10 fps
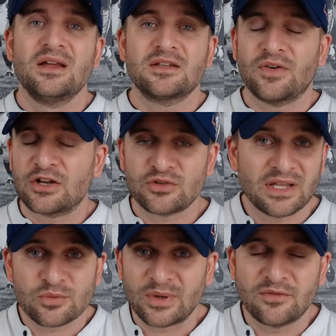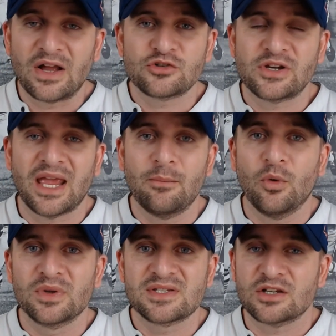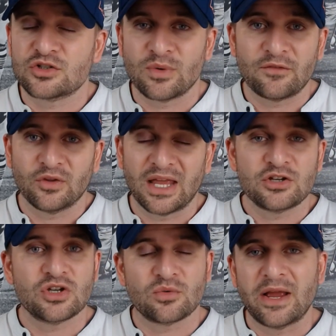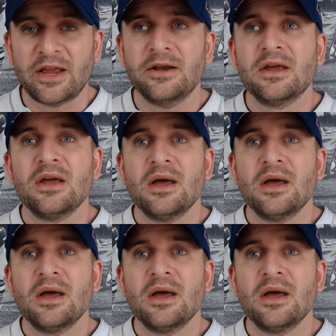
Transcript: Devondre, that's why Devondre Campbell was such a revelation, right?